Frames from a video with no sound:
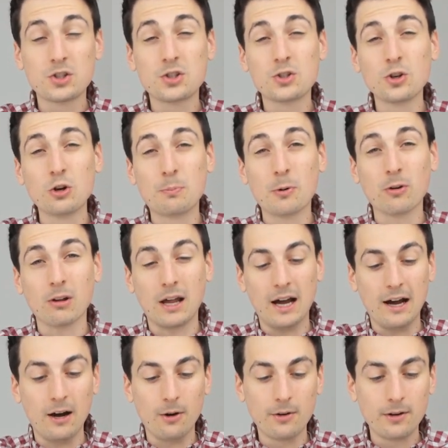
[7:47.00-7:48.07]
super
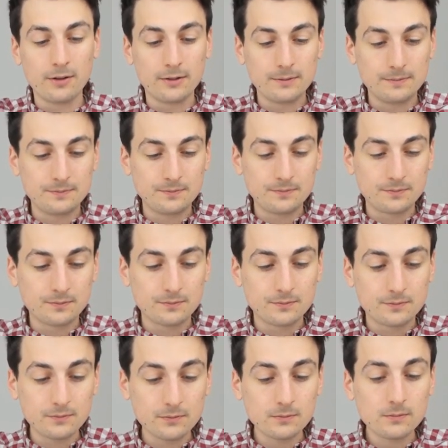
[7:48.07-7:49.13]
loud.
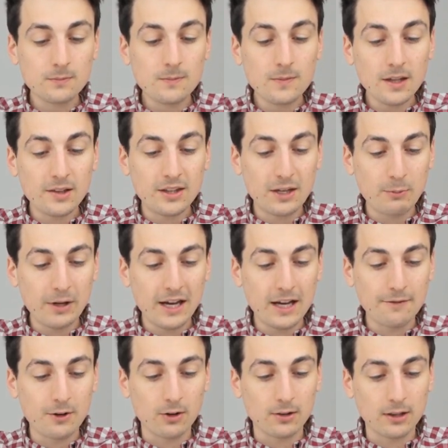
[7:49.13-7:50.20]
Then we have
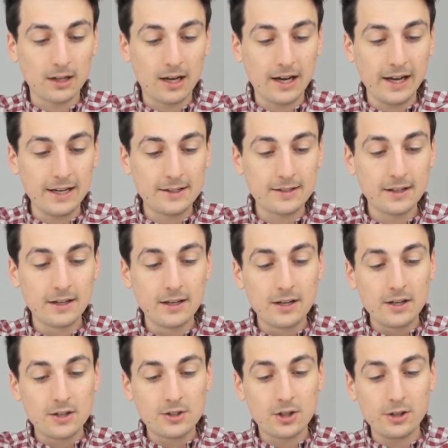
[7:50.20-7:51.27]
your light.
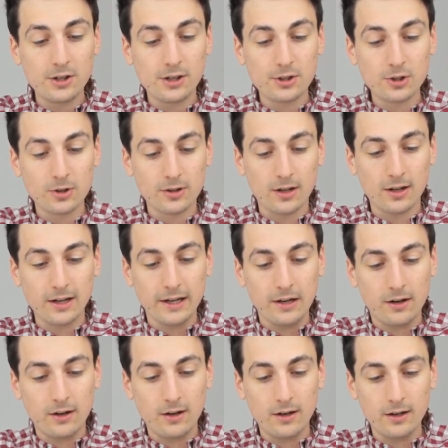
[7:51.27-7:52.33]
So you can turn the light
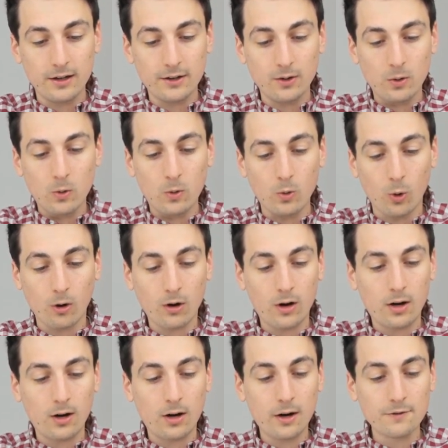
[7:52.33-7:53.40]
on or
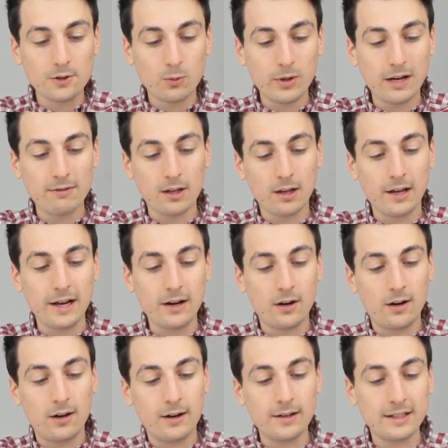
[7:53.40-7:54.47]
off. So we have the light
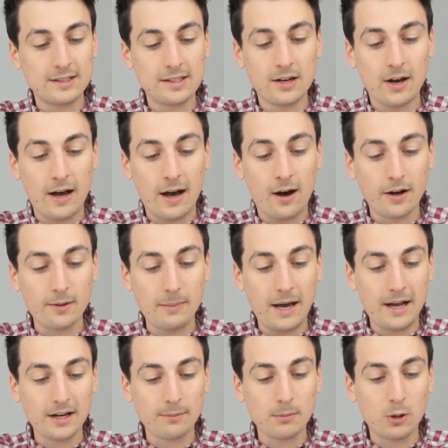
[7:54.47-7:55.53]
on. It's in
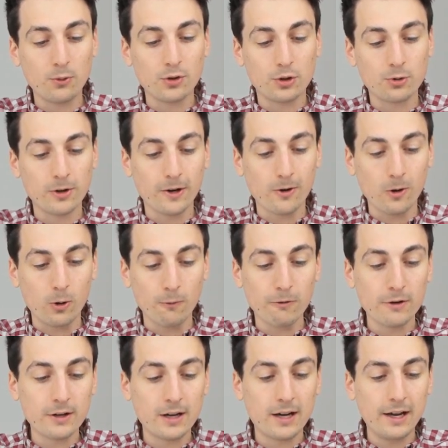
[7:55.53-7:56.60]
automatic mode to trigger
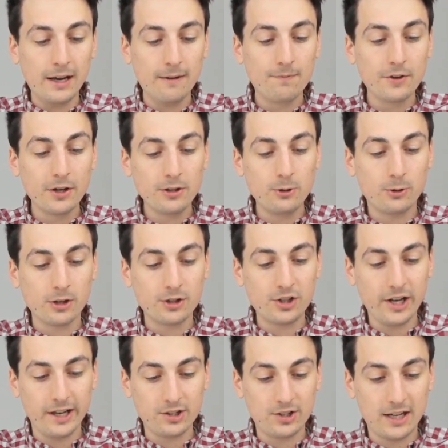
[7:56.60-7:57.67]
overnight. You could
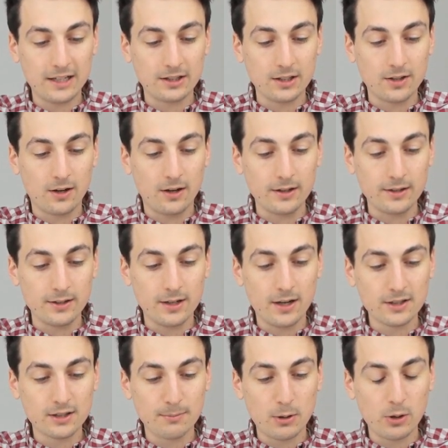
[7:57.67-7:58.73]
change that to dawn to
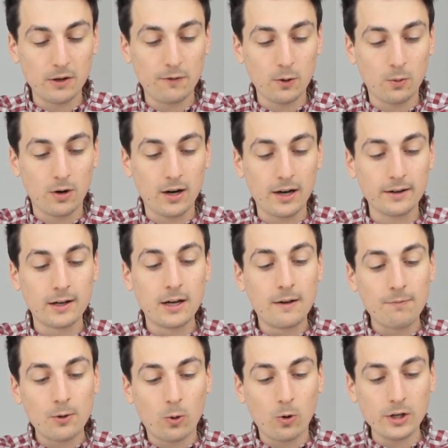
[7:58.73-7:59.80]
dusk mode if you want,
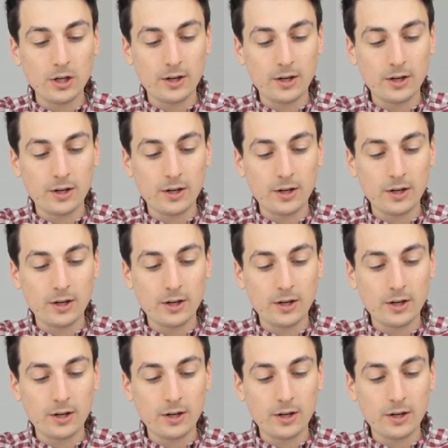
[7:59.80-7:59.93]
or you